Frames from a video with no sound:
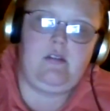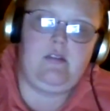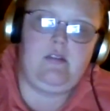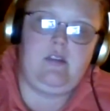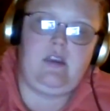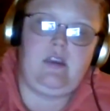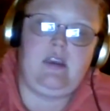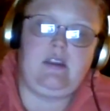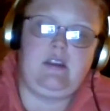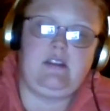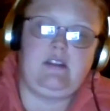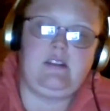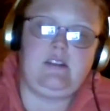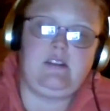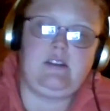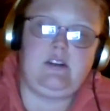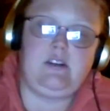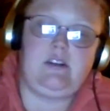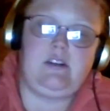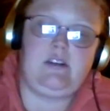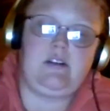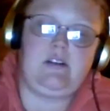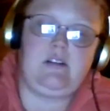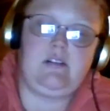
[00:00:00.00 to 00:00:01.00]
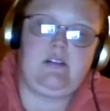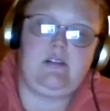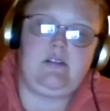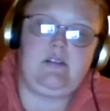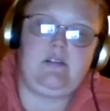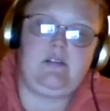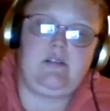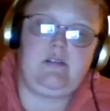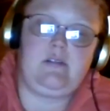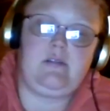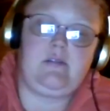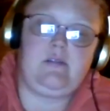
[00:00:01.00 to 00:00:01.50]
The insert
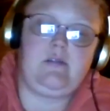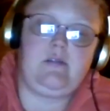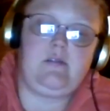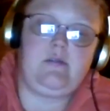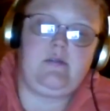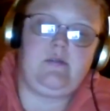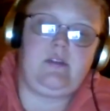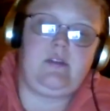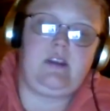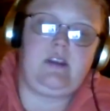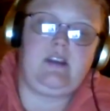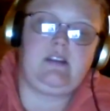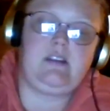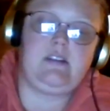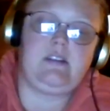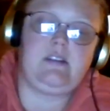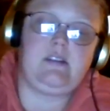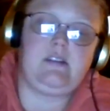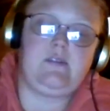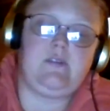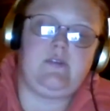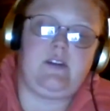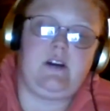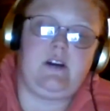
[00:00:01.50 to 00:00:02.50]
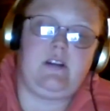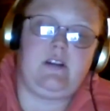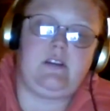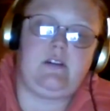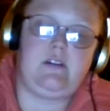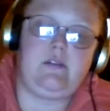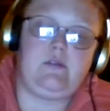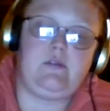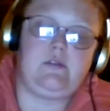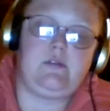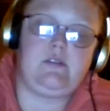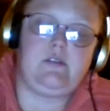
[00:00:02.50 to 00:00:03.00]
reads as
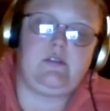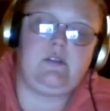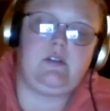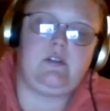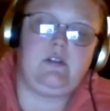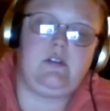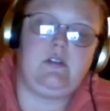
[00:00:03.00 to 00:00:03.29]
follows.